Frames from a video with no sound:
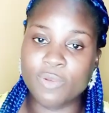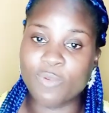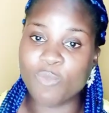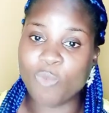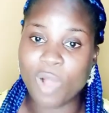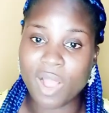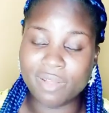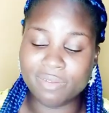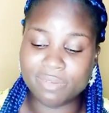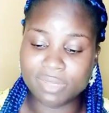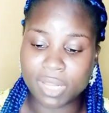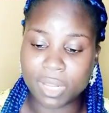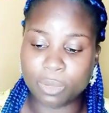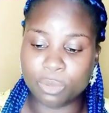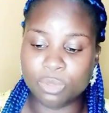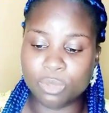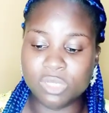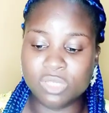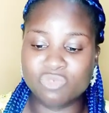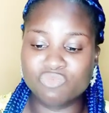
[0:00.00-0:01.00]
a while
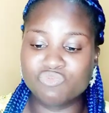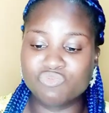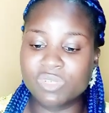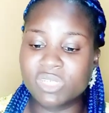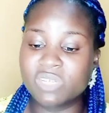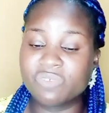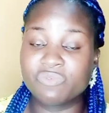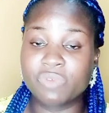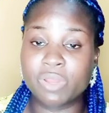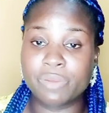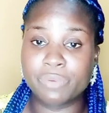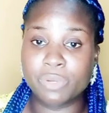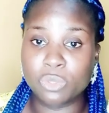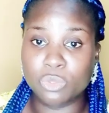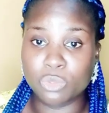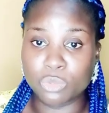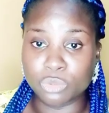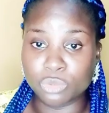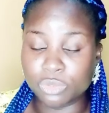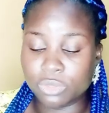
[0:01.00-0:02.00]
now. It's really
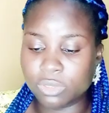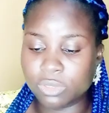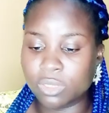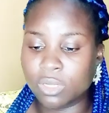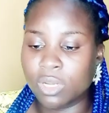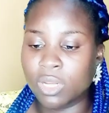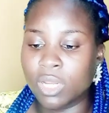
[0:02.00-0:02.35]
very good.